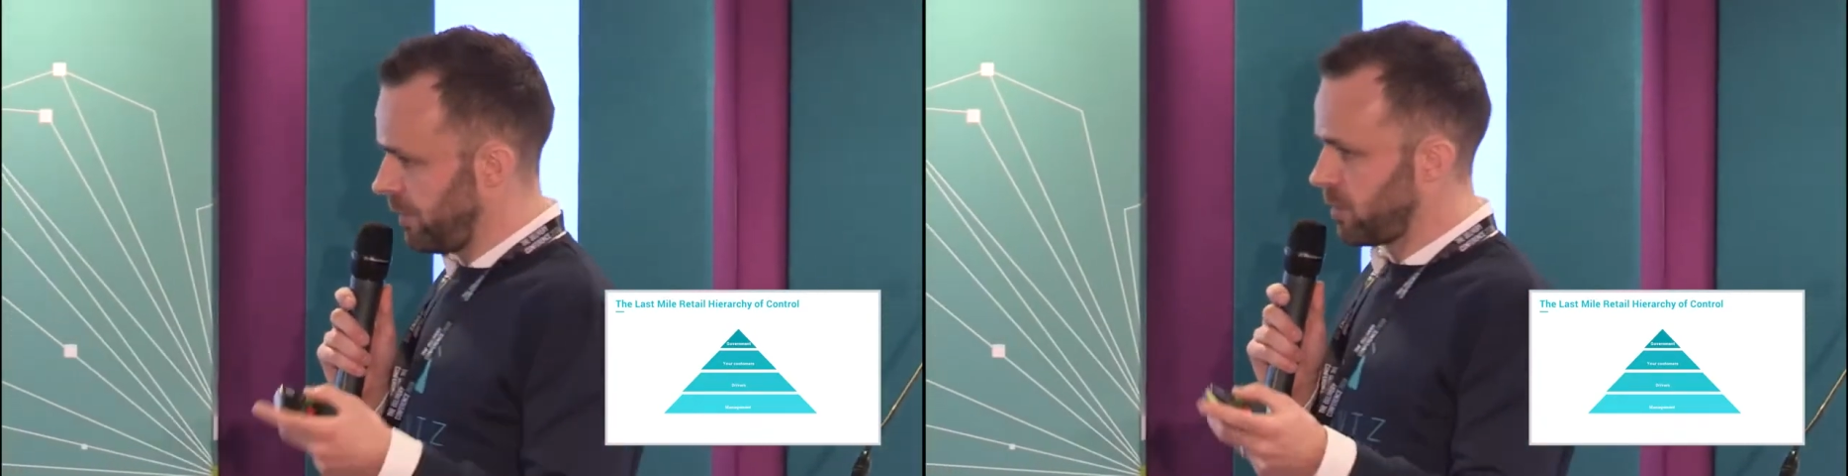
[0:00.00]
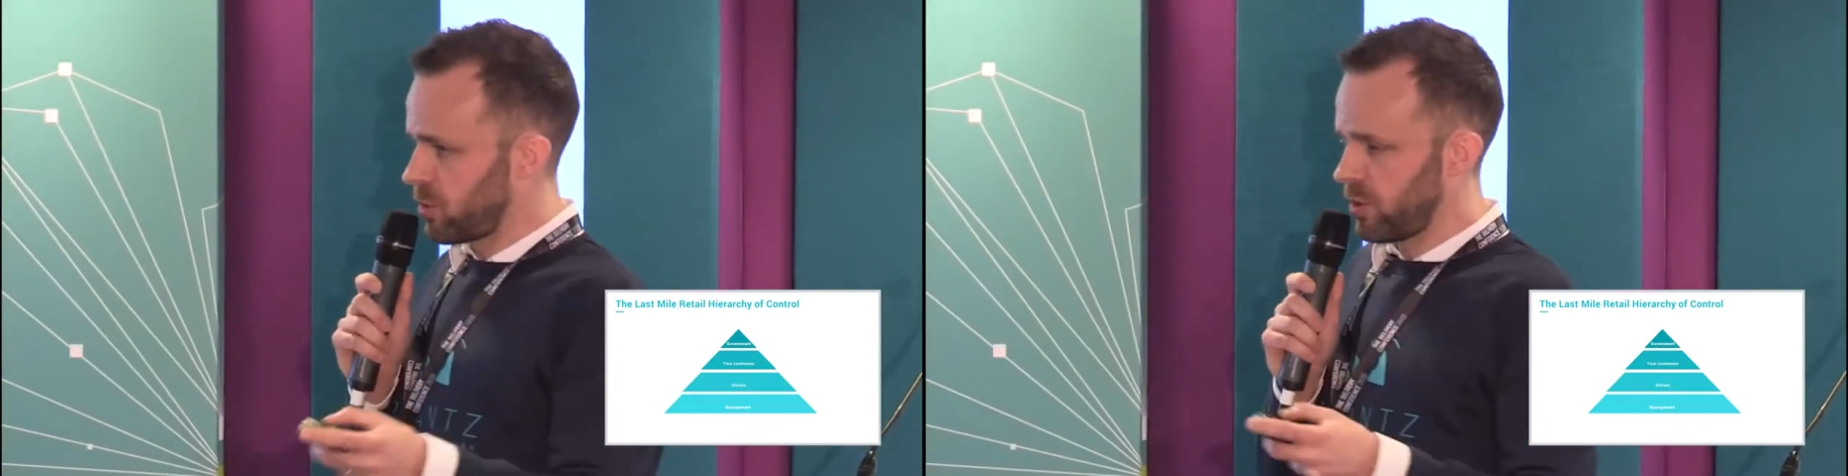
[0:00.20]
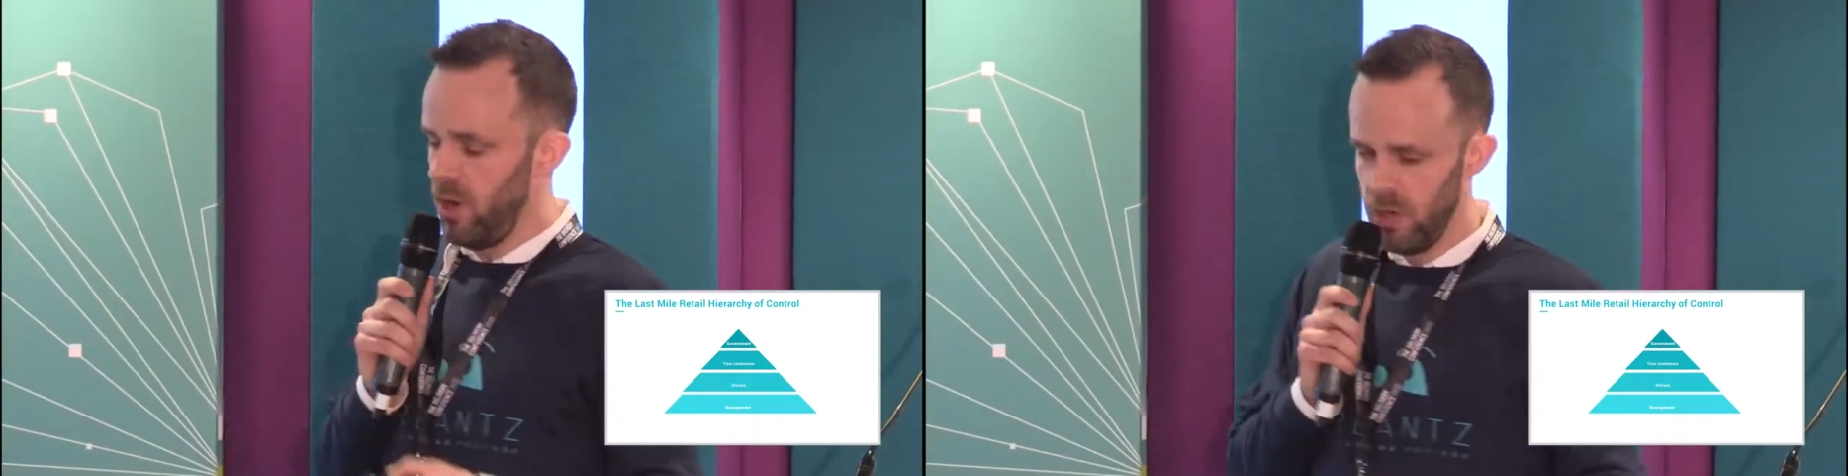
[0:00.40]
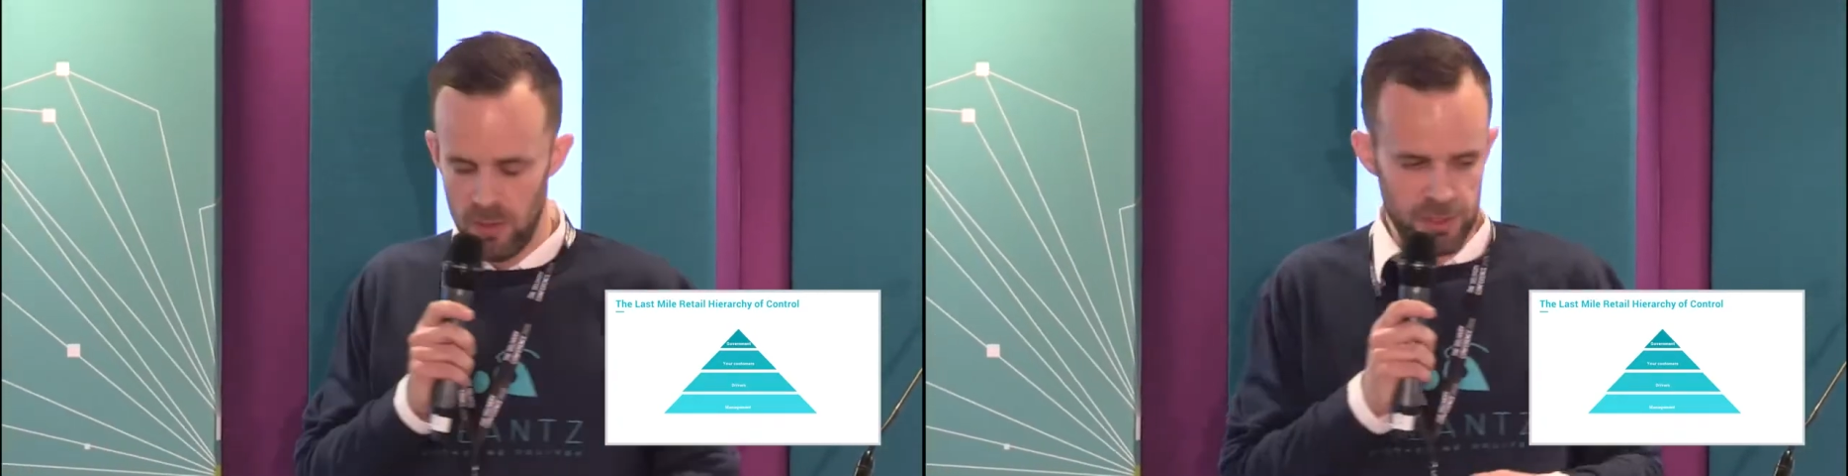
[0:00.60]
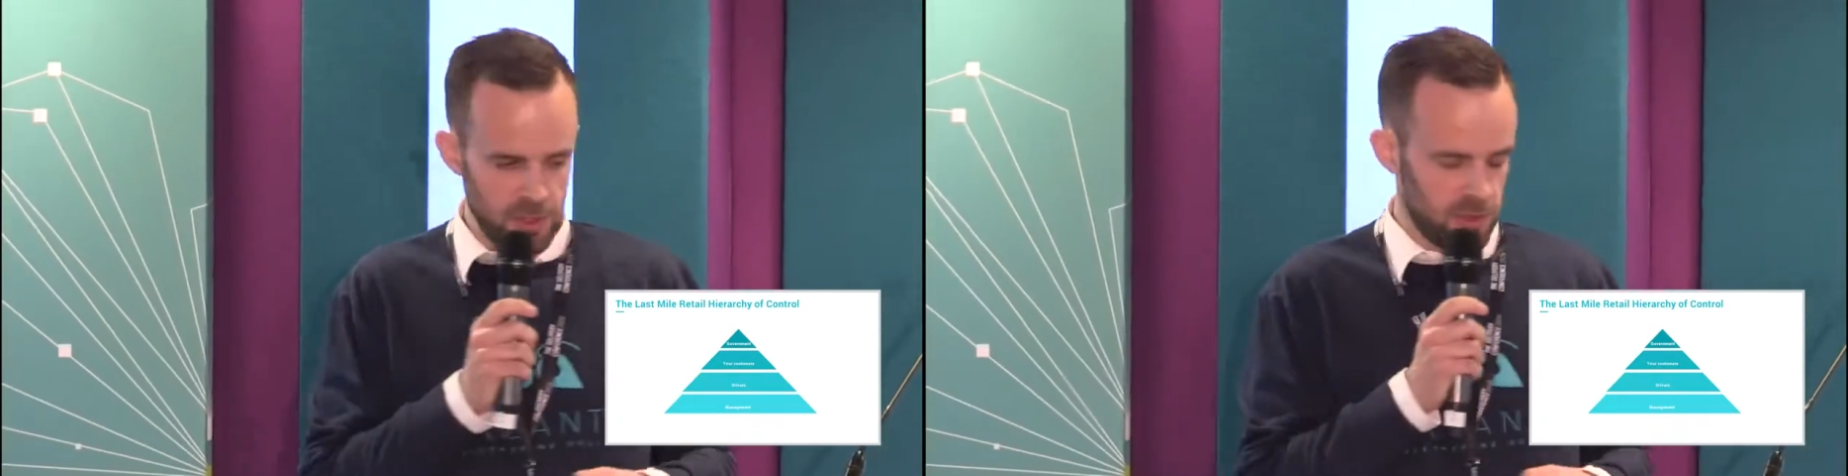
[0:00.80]
have control
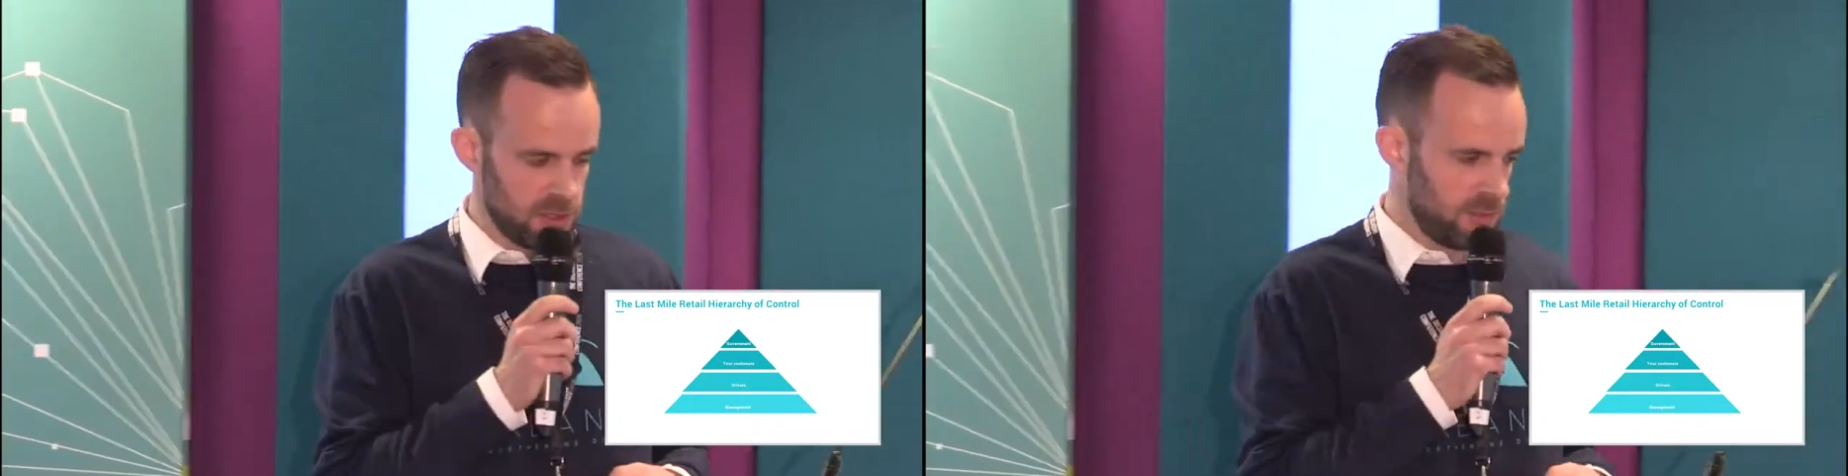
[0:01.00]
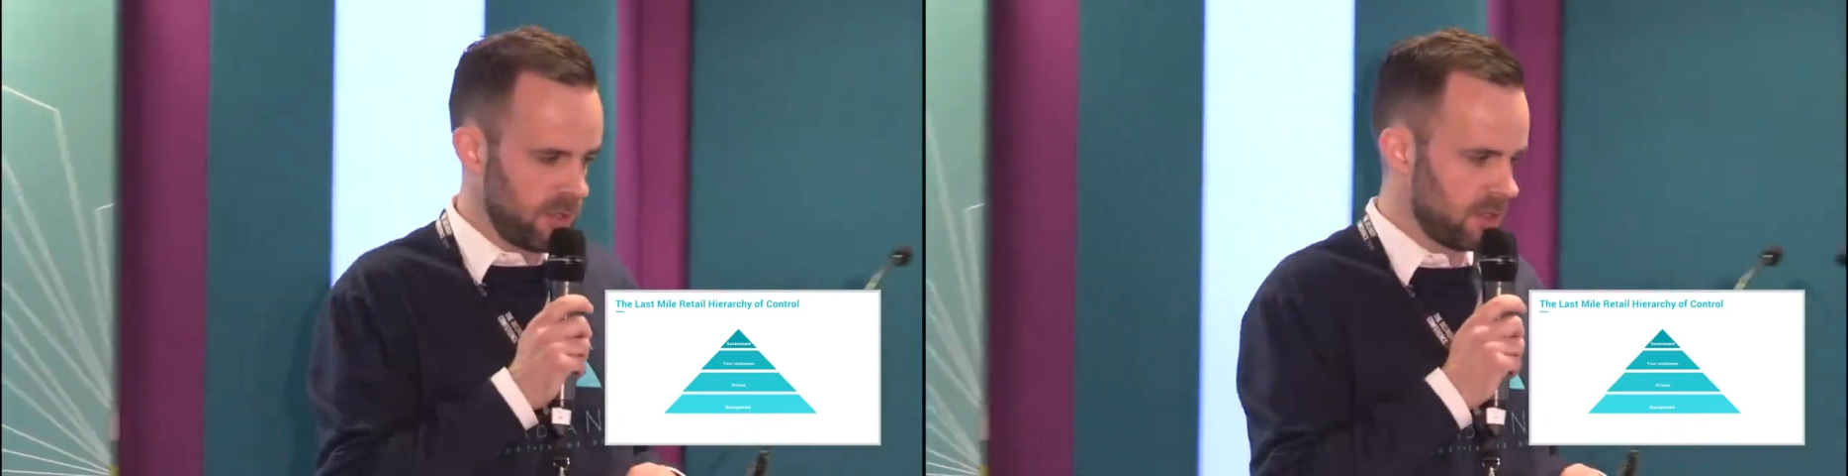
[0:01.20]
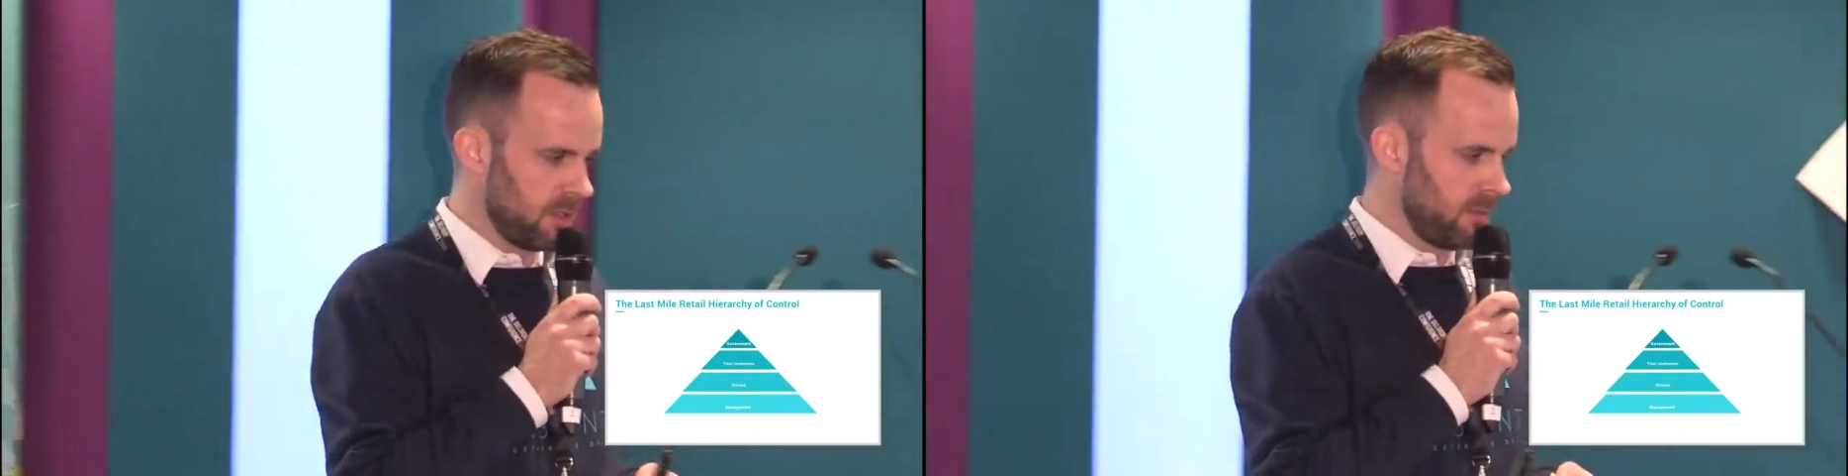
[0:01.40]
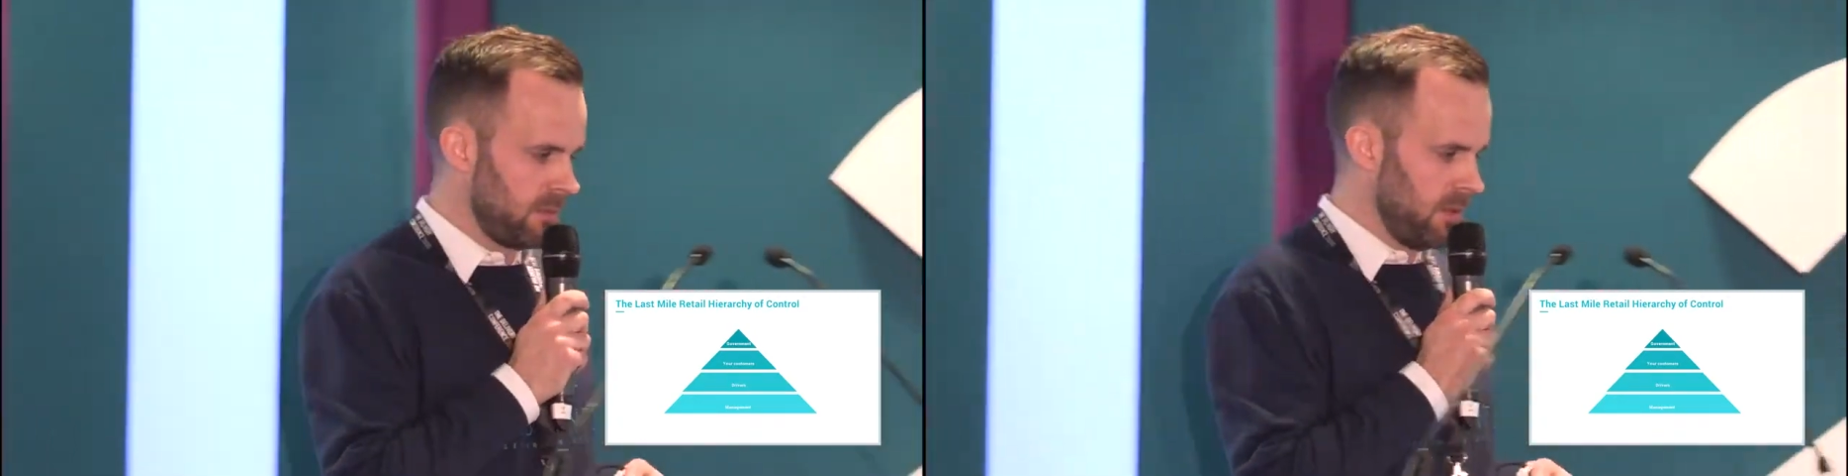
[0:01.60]
over your customers.